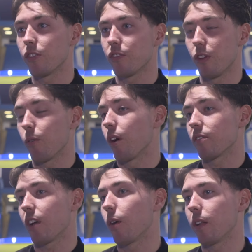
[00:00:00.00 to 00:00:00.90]
I just knew where I
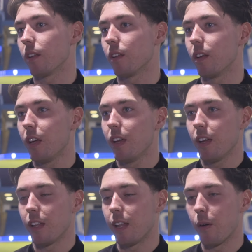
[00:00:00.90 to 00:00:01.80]
was going,
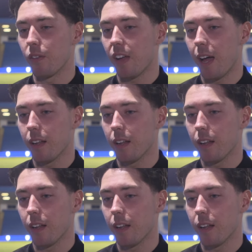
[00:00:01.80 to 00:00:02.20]
and that was that.